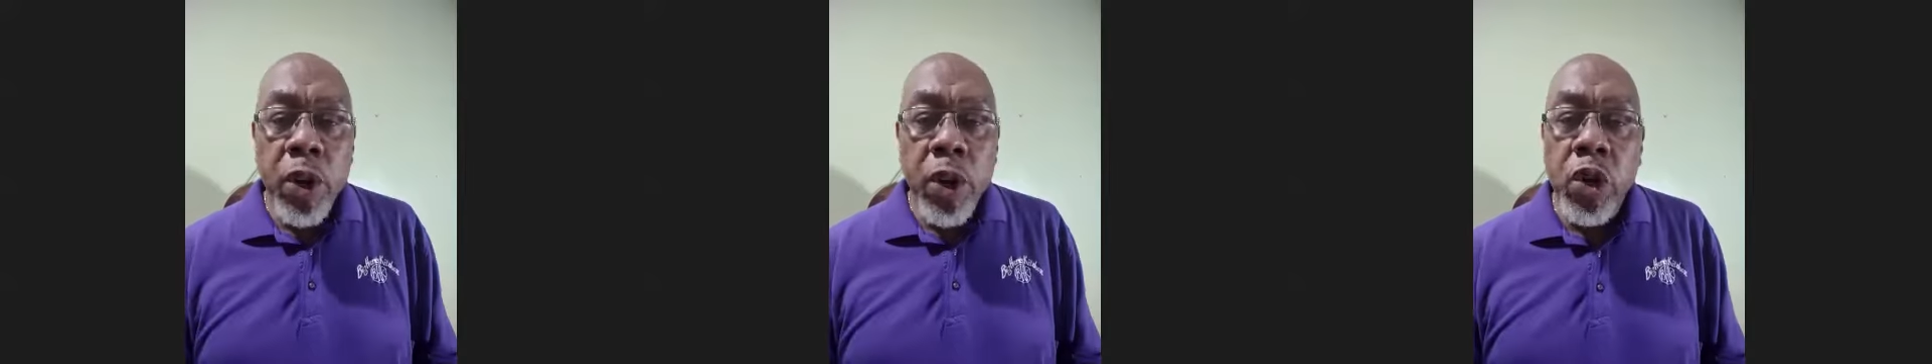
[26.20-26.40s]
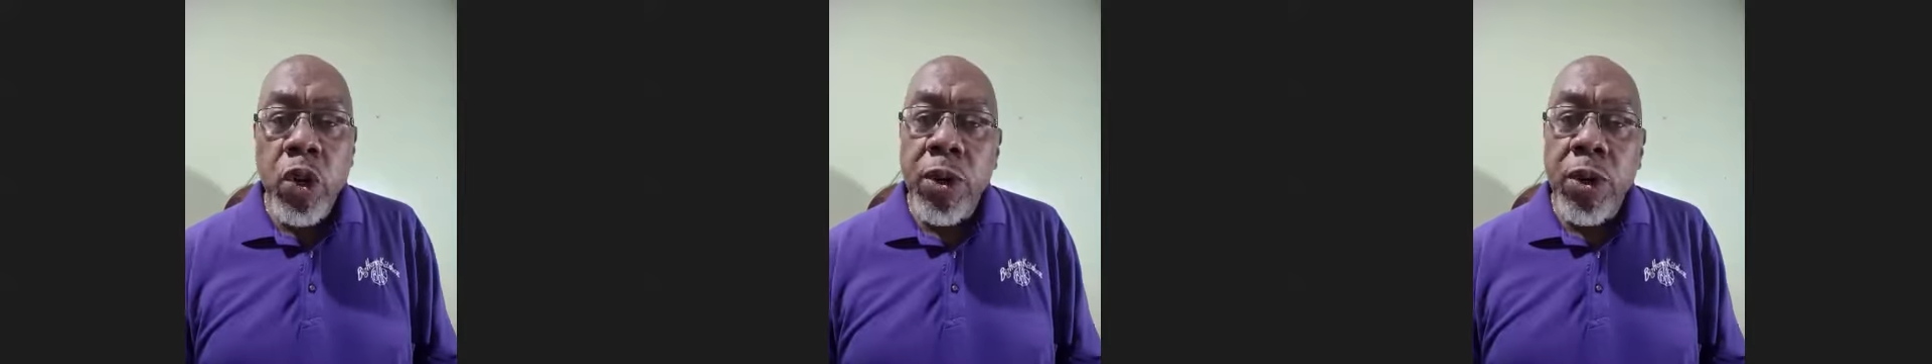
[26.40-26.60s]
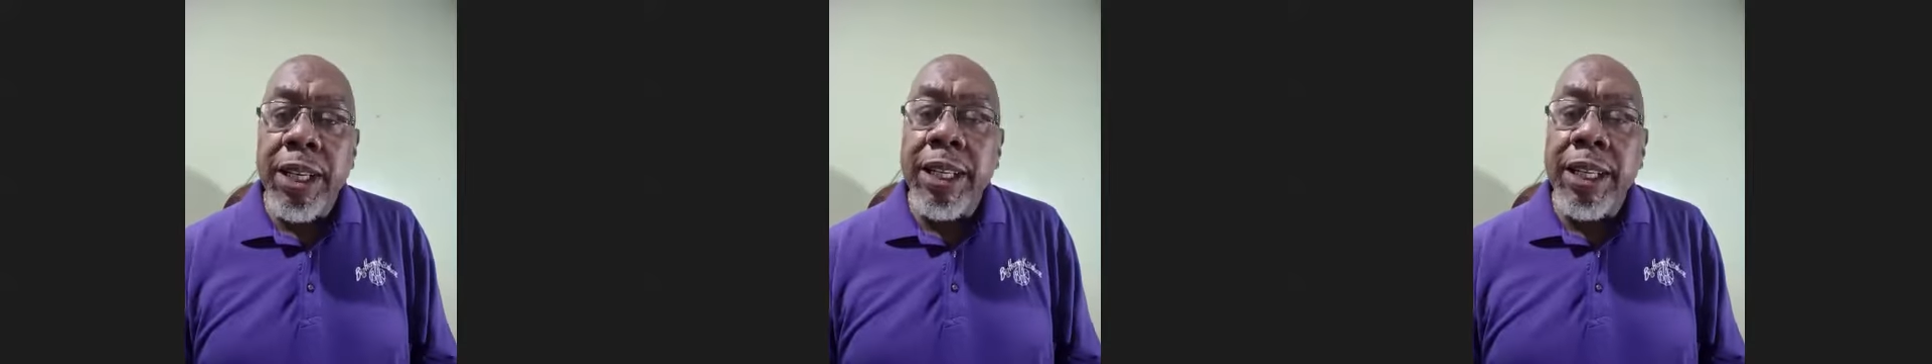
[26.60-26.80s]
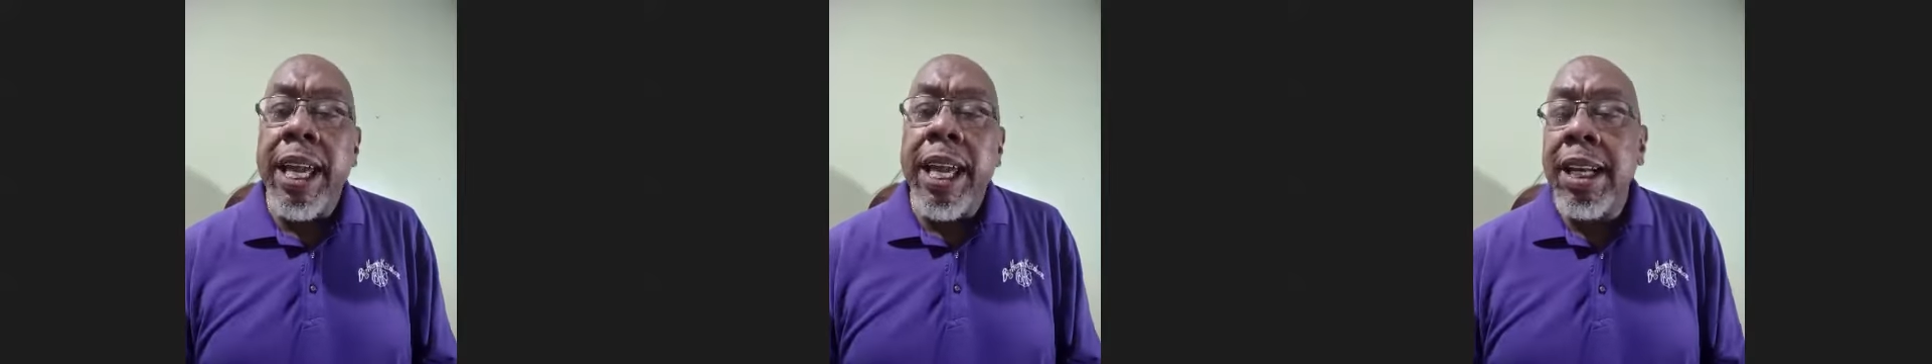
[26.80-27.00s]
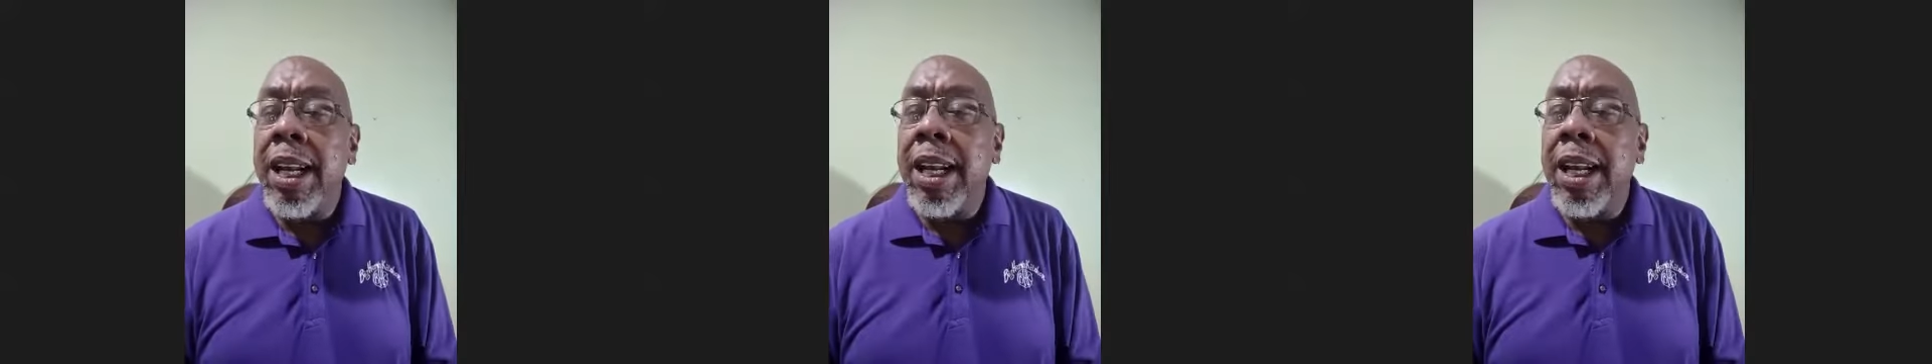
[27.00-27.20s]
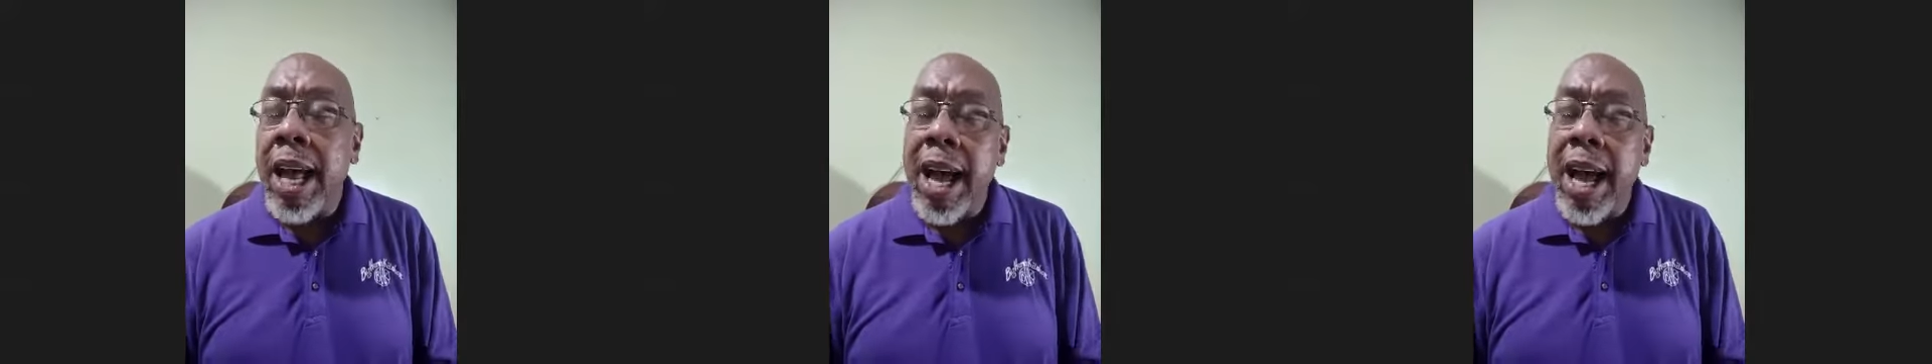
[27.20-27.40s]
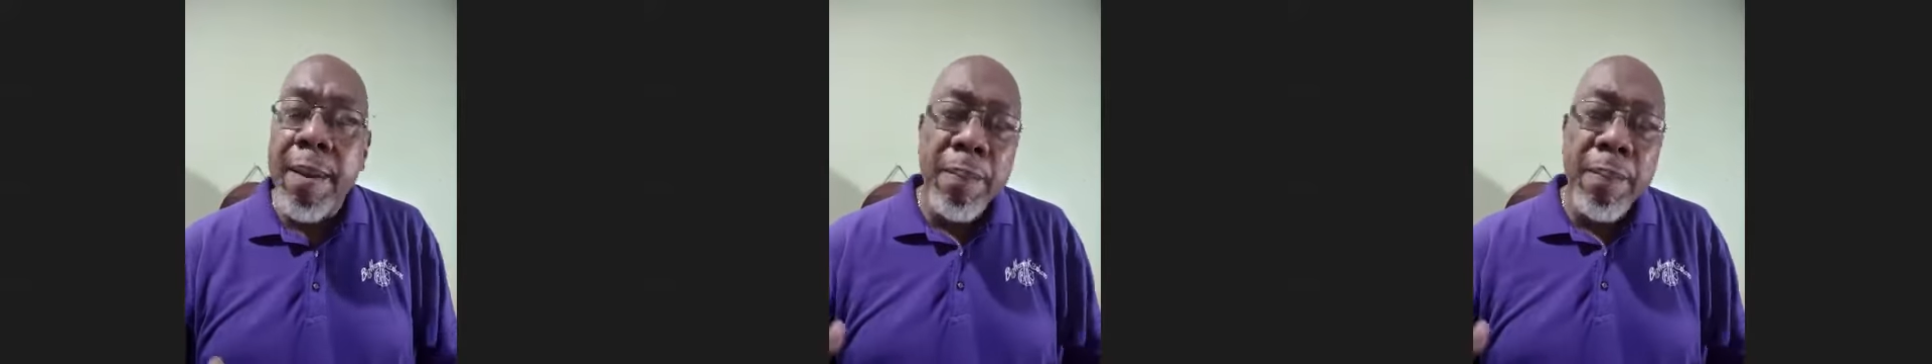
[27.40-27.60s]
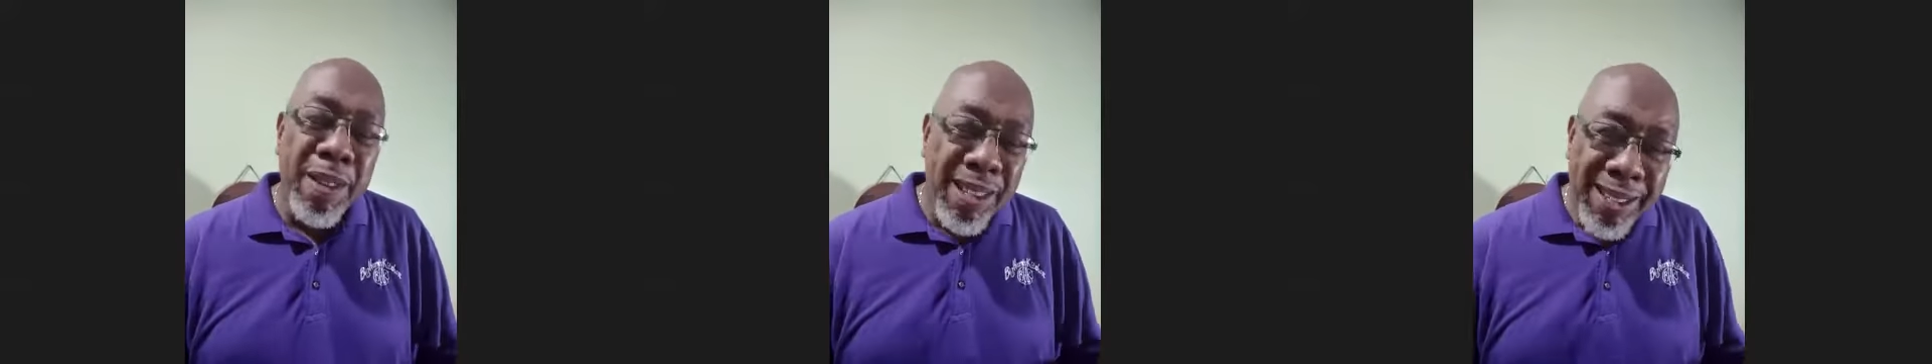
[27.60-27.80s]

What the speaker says: are doing a tequila lime,